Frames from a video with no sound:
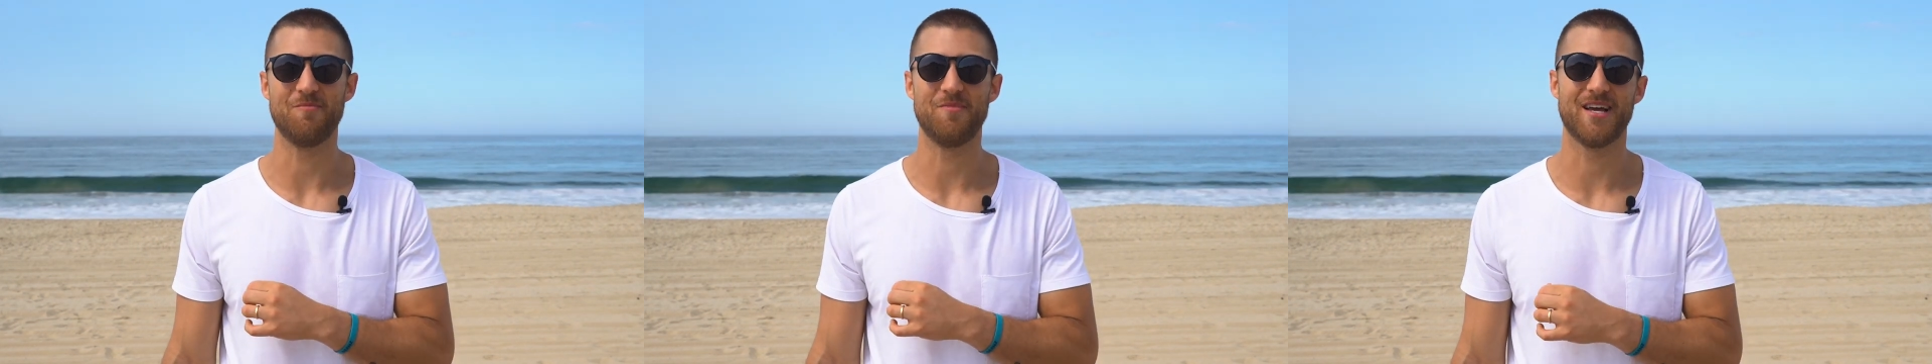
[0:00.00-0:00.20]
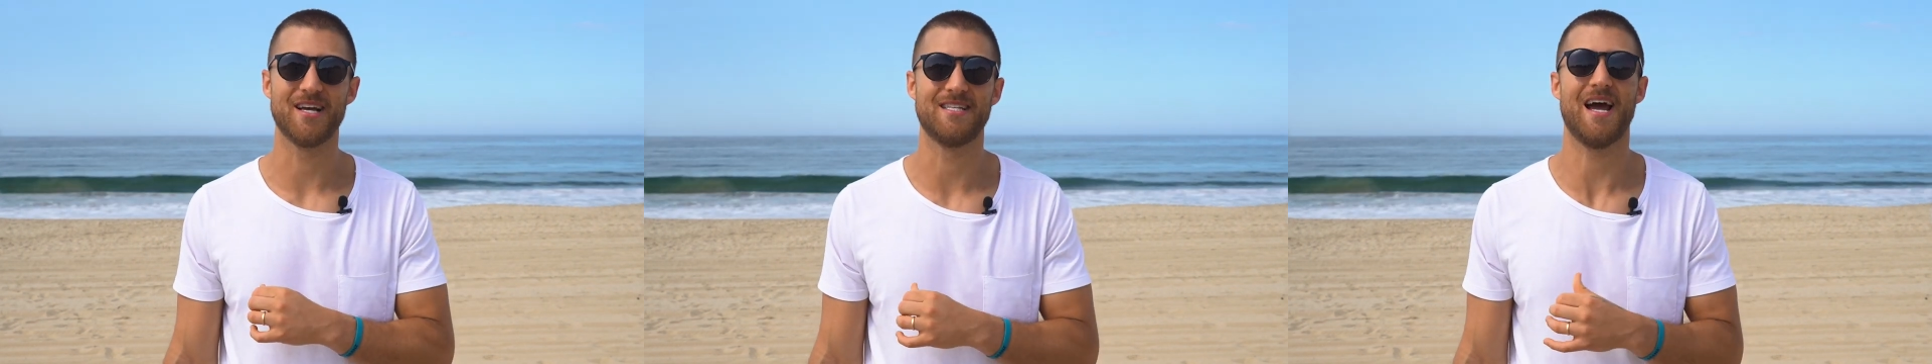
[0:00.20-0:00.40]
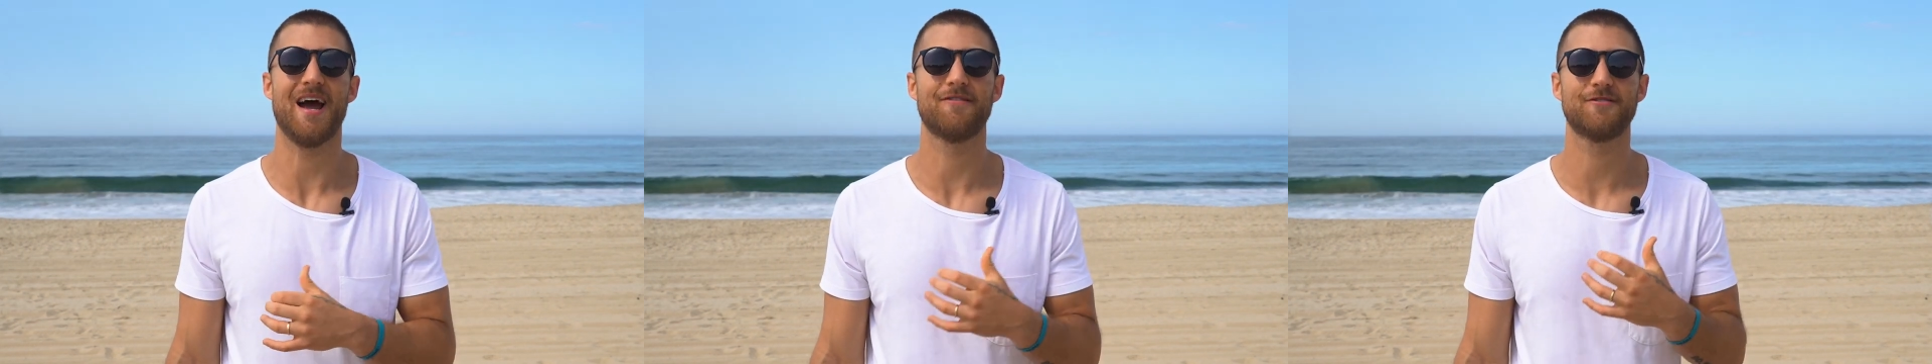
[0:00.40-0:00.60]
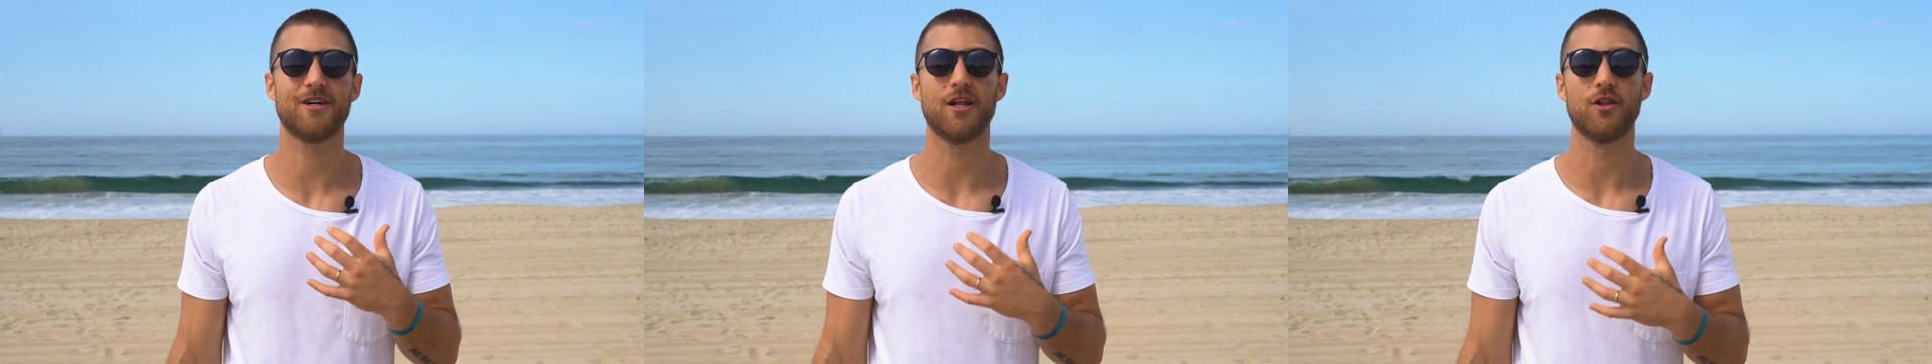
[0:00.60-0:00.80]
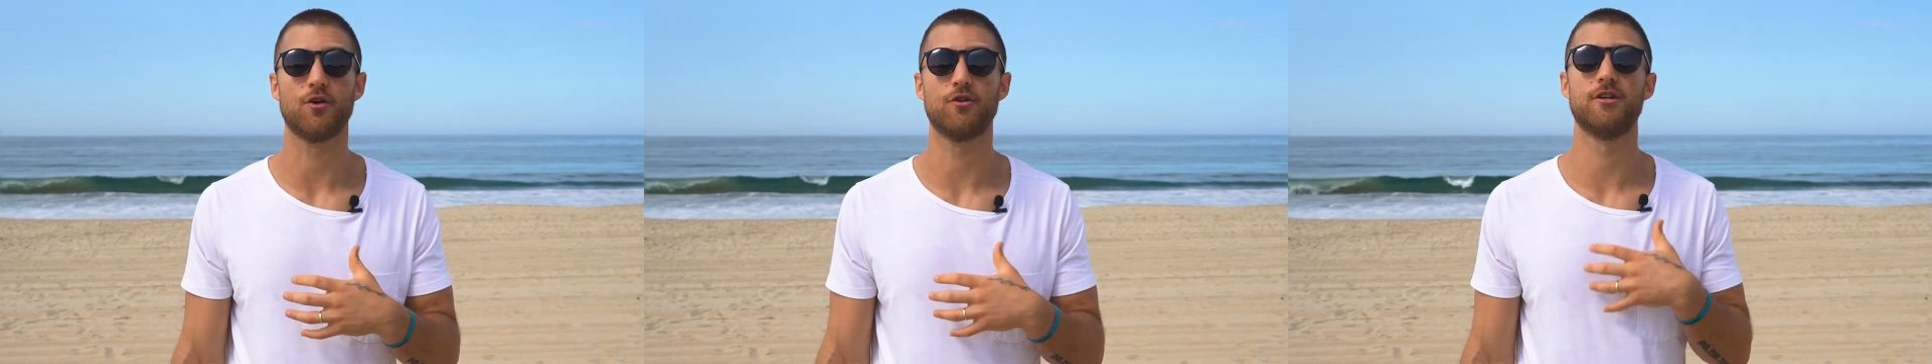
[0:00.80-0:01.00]
because after I
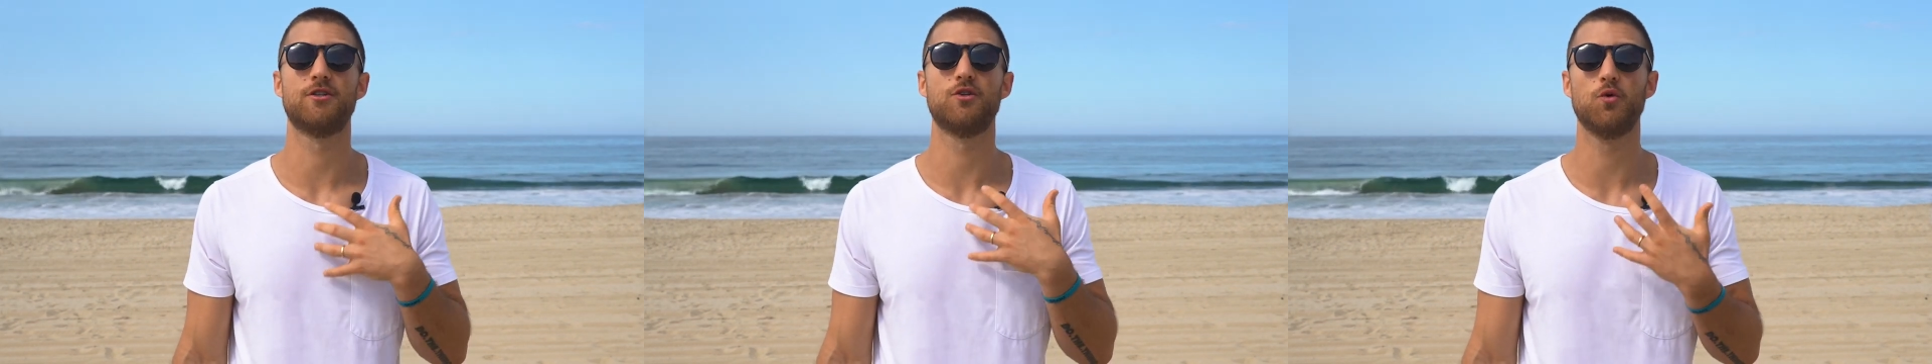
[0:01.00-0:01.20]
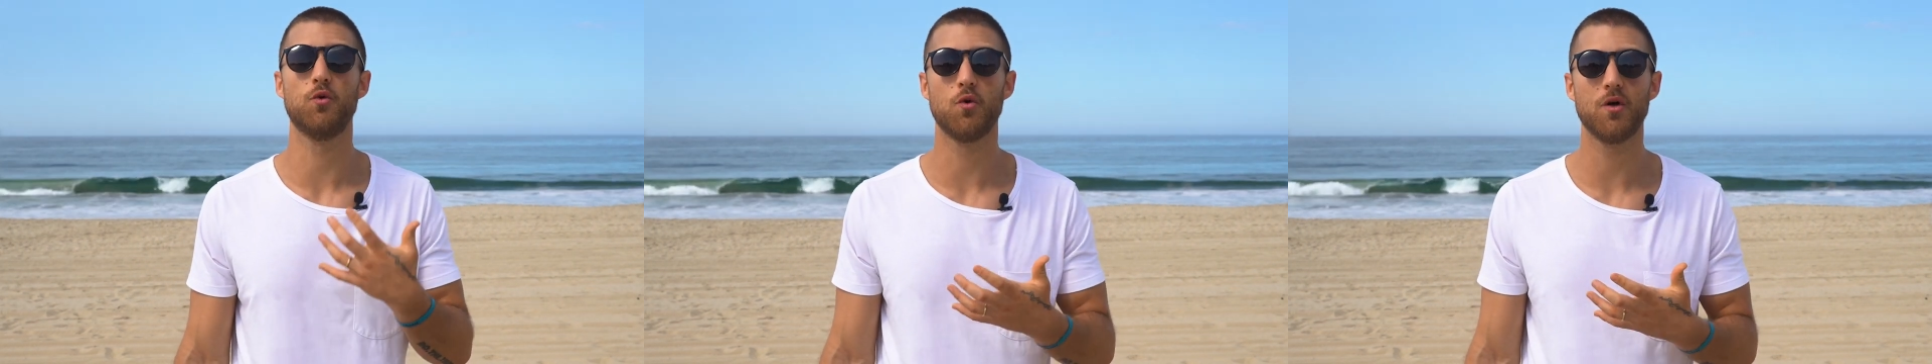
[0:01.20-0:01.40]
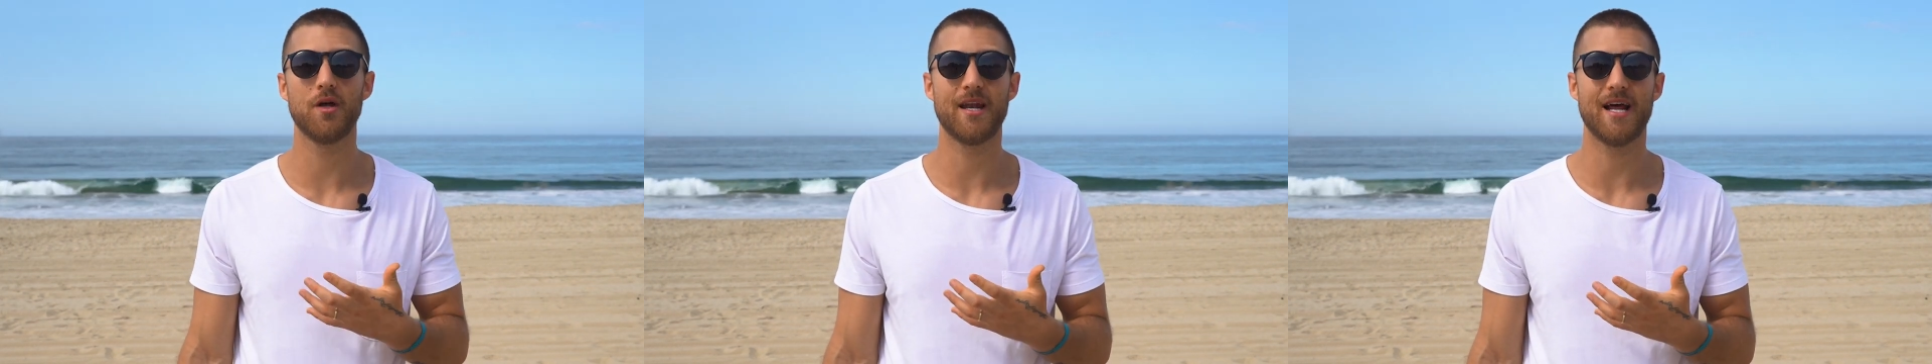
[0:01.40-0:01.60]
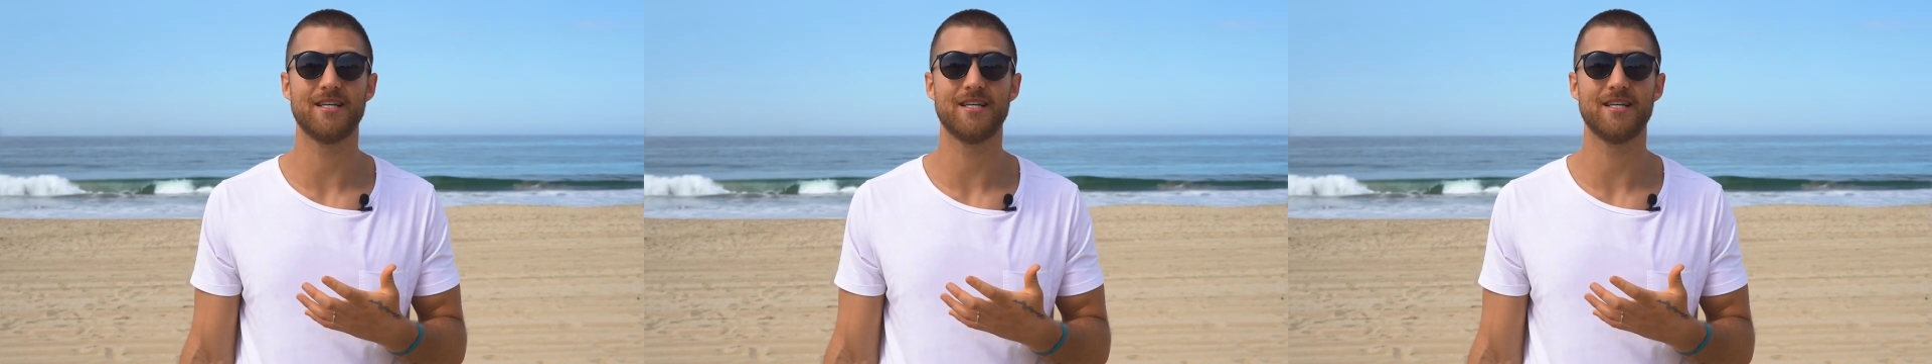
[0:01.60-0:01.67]
learned the tool and